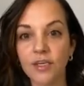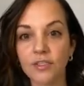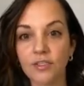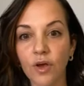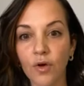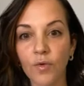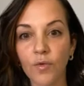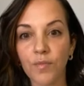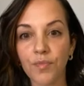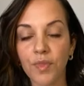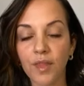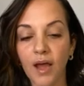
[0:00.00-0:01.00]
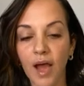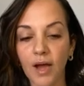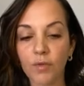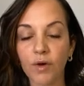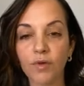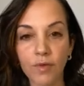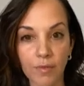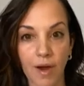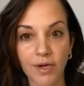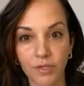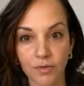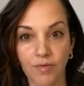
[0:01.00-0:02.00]
So I want to
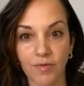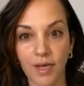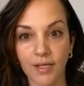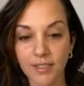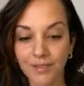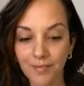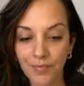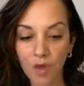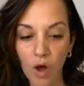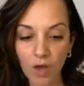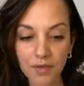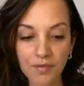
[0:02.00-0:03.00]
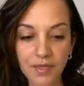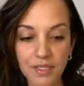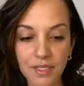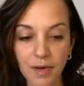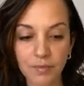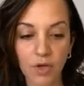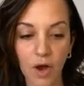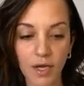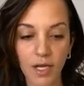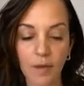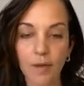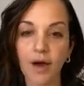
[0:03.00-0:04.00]
remind you of this. All of this that I'm
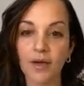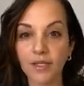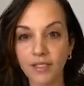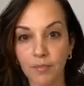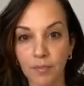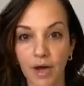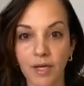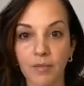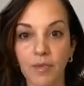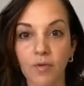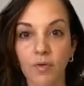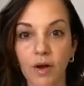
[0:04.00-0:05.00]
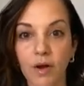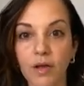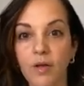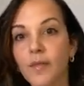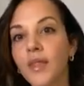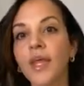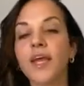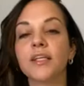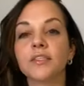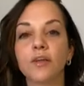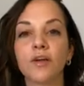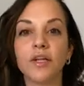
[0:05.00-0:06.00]
talking about is embodiment work.
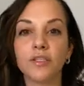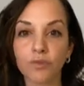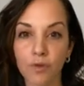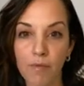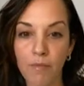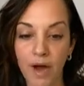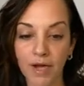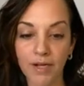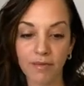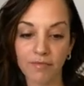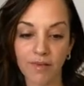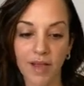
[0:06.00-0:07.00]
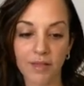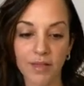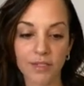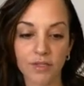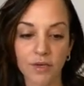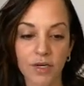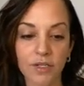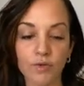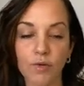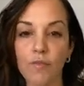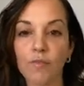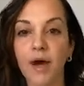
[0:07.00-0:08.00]
It's learning to embody faith. It's learning
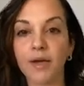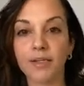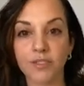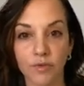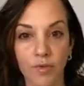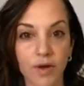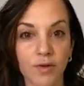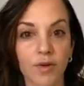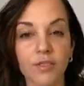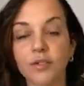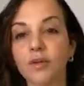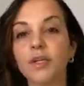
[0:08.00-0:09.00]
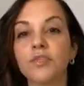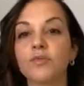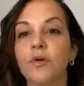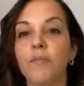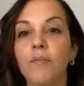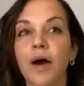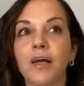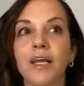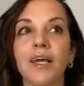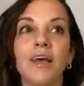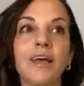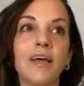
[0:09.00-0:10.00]
to embody surrender. It's learning to
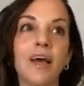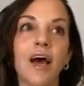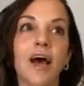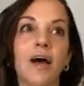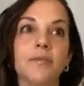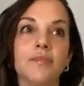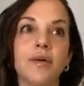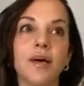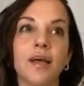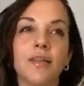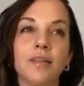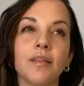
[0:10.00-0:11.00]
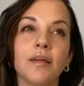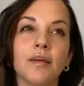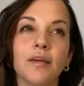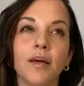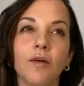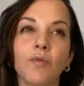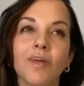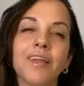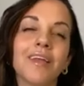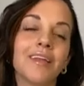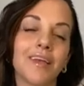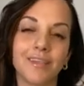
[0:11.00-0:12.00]
embody a
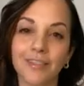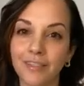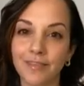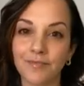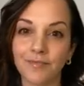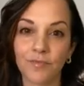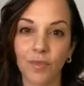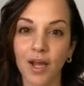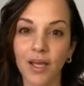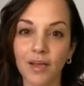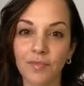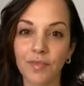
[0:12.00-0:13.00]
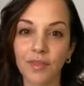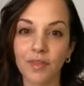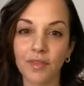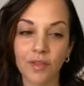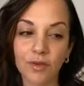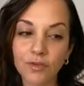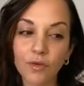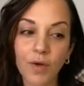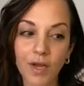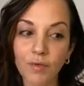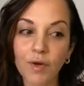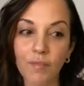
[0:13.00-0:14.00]
willingness, right? There's a
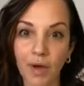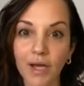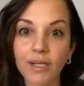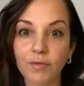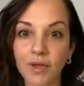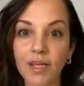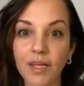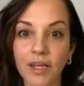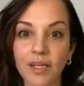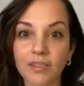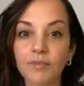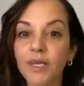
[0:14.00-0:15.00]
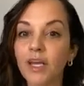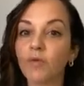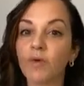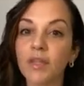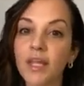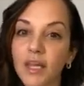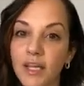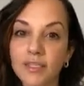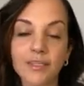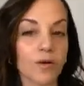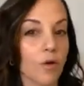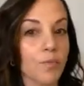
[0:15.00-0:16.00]
way to embody willingness. Being willing
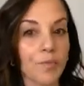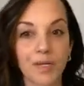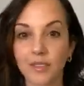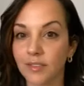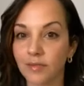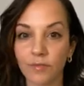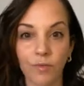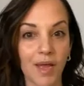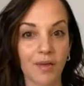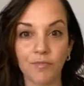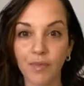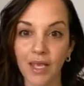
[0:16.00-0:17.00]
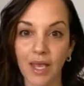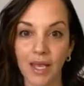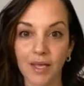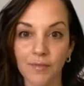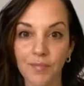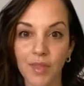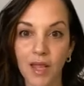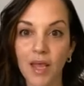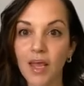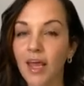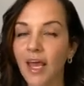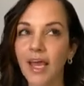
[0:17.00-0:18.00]
is an open way of being.
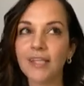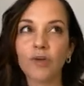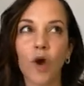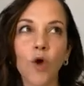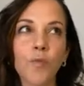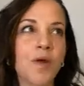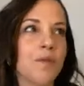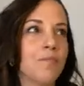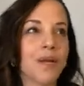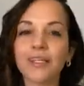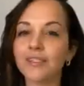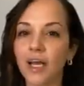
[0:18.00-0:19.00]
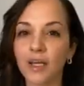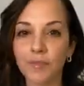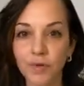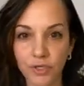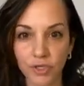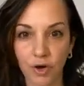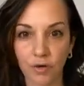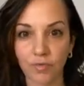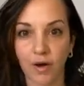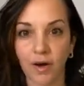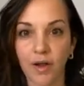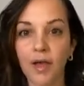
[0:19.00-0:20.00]
It's open, but it's not a
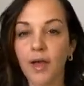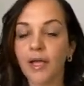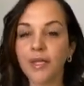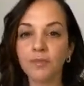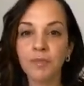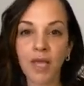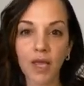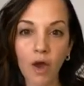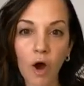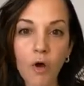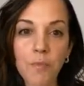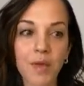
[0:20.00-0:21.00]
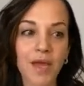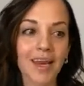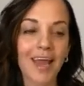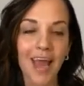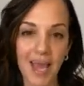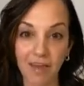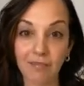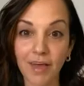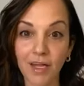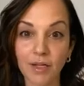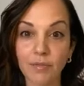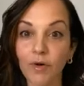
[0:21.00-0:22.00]
pushover. It's being open and
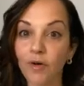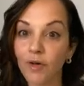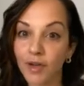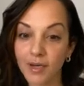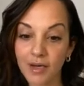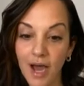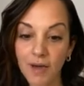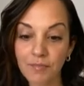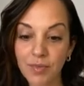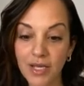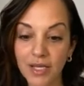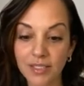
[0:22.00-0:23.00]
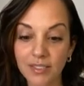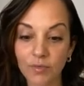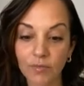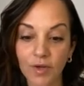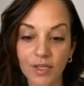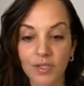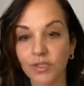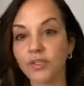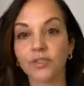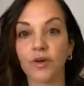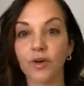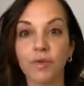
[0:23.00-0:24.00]
available, not being someone that's
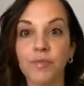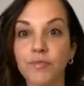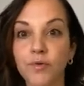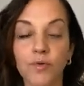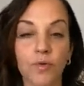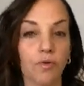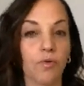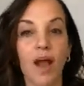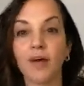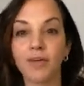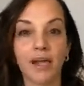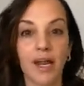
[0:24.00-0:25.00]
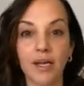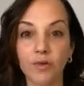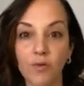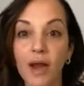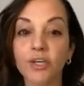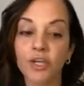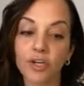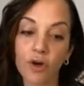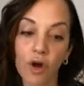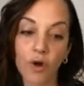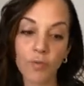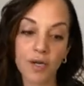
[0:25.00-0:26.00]
just going to be pulled around in any direction.
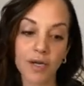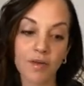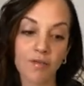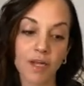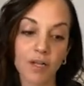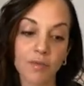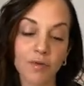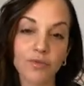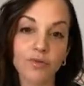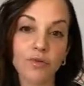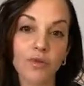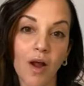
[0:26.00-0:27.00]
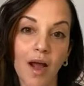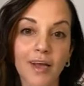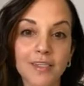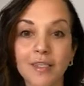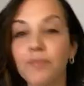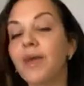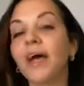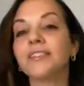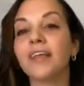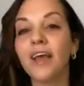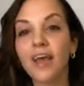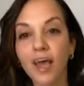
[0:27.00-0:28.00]
You're open and available to your highest and
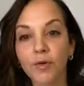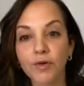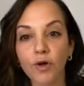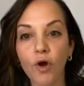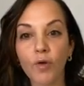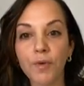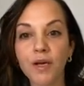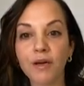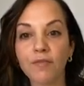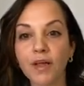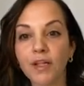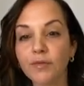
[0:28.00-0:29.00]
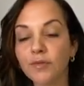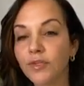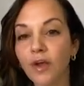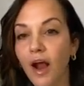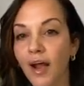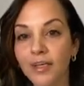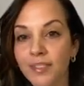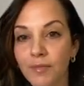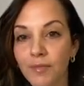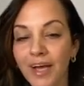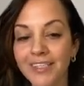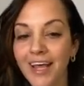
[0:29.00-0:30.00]
best. And when you're open and available to your highest
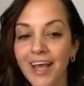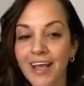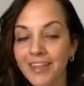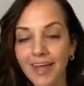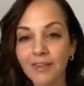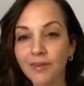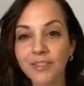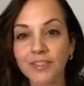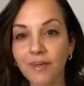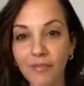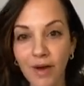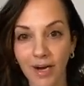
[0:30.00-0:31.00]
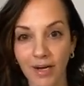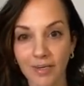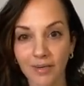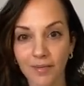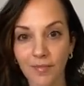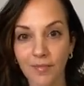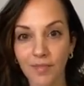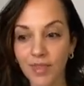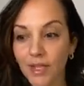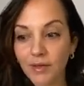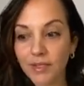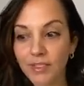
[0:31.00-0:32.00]
and best, that looks different.
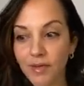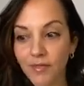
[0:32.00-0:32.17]
That looks